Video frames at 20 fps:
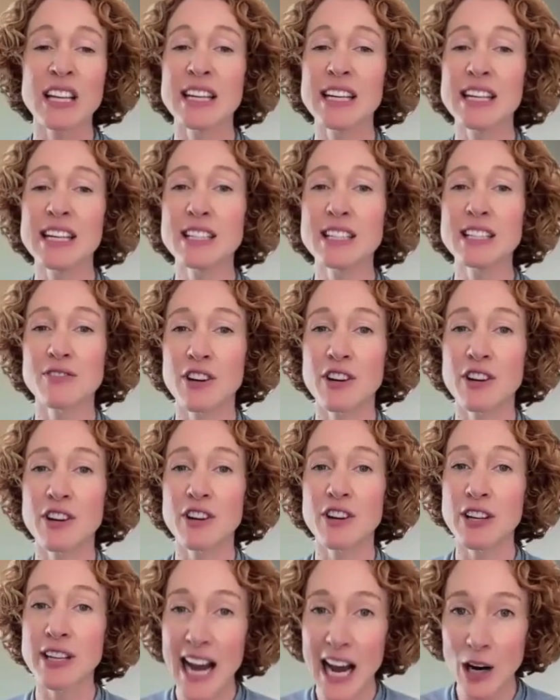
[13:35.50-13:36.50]
It is
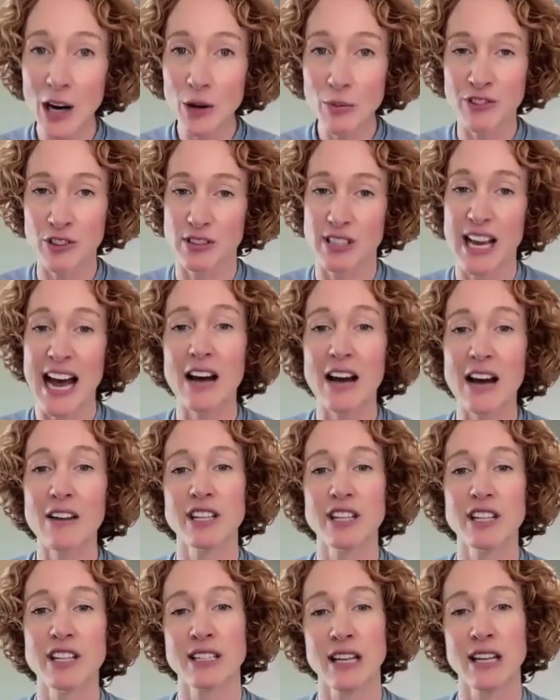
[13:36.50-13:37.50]
very helpful to have
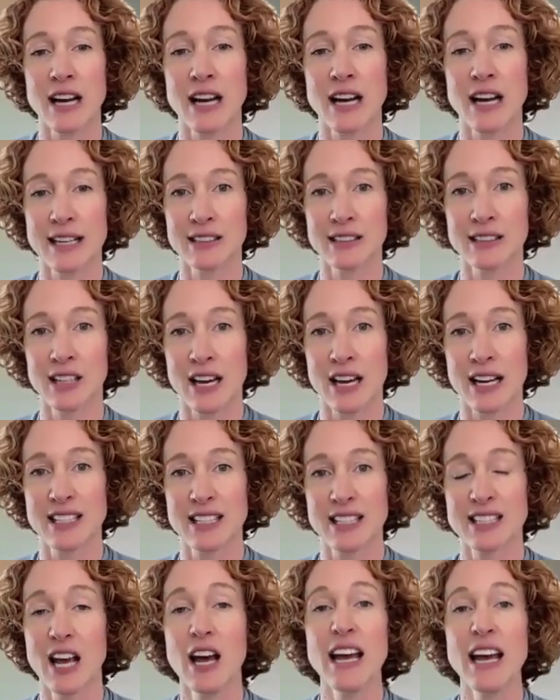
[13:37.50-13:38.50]
these guidelines
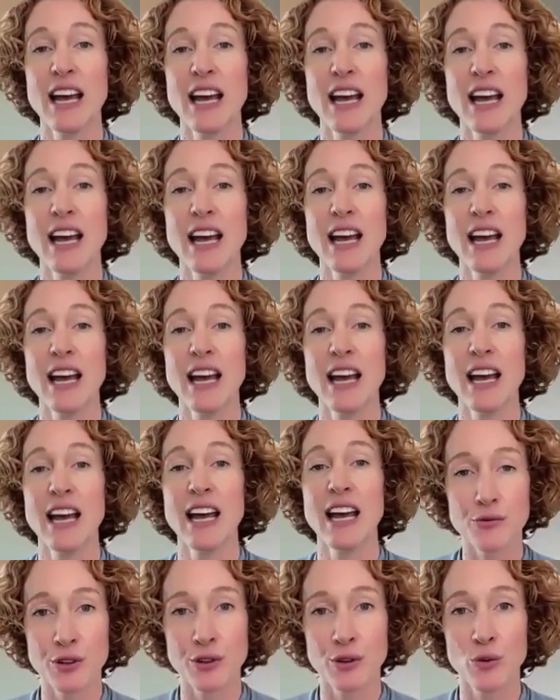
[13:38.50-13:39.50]
and talk
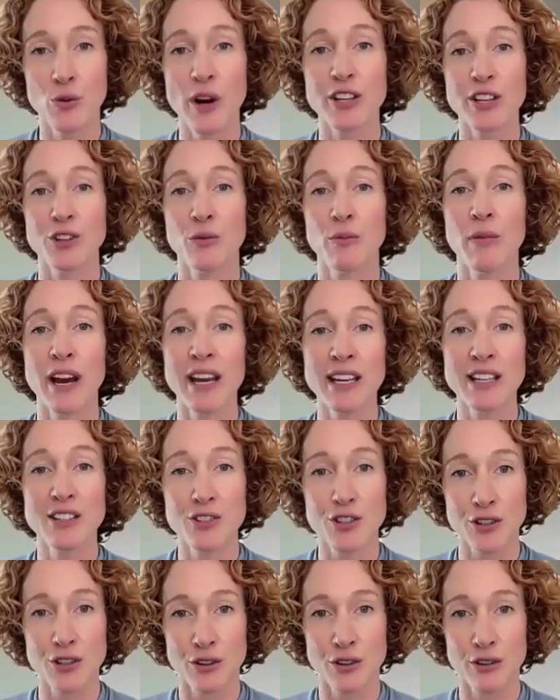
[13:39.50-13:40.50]
through what you might
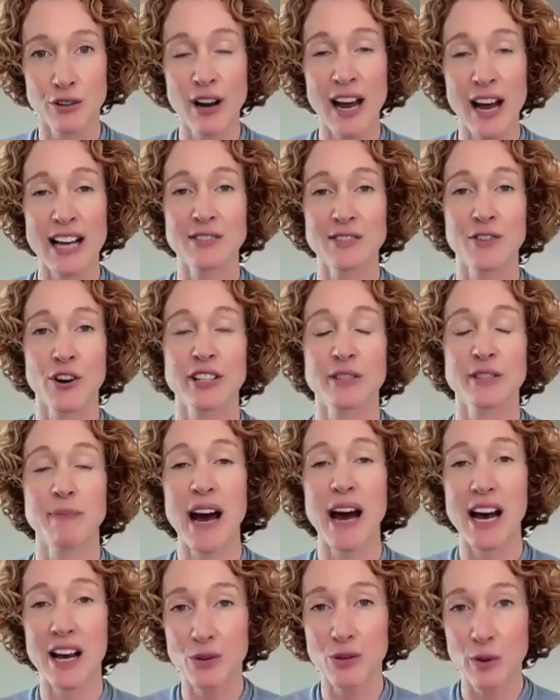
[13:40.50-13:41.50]
do as far as
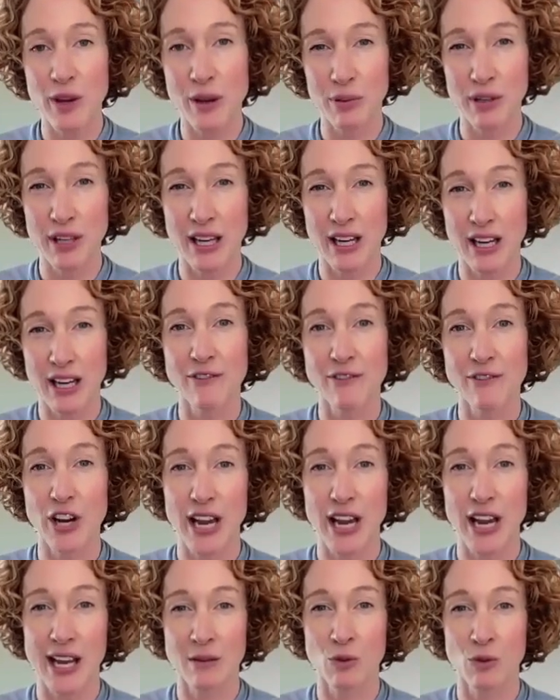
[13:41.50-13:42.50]
pathway planning for
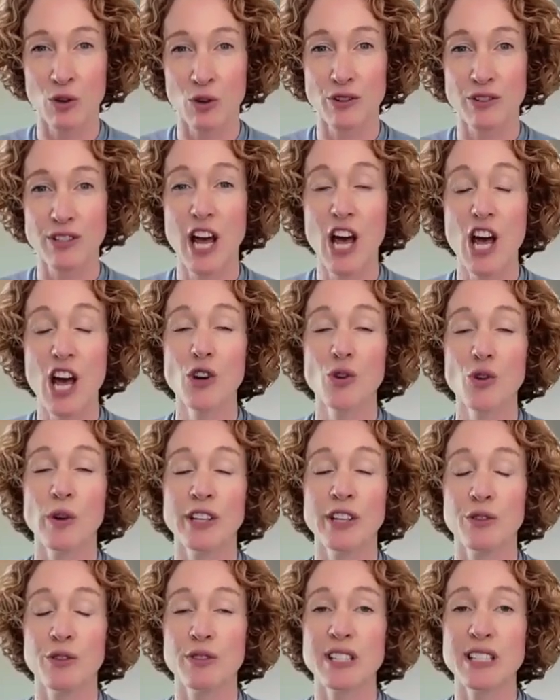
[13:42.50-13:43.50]
animals when
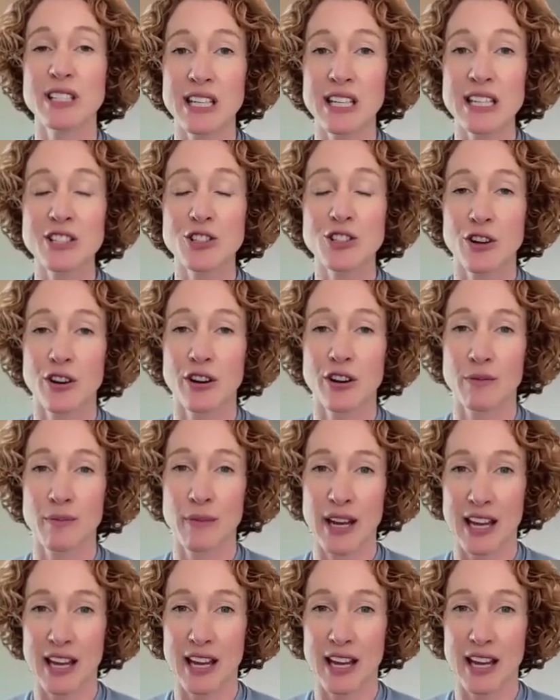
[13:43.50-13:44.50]
you see certain
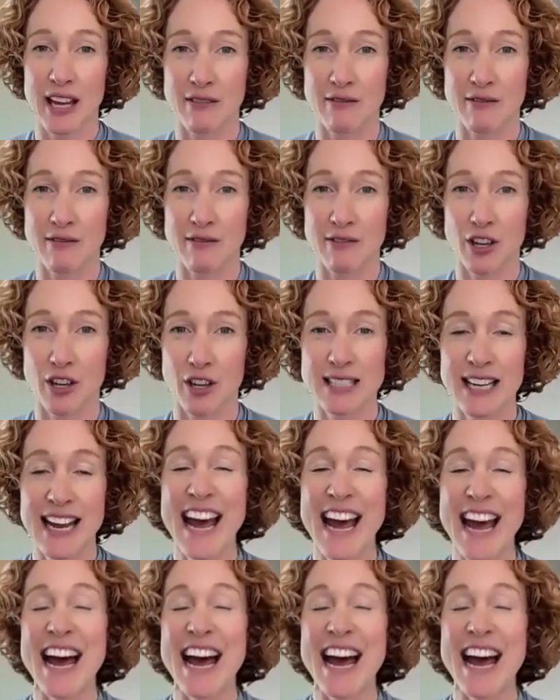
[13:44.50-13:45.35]
behaviors.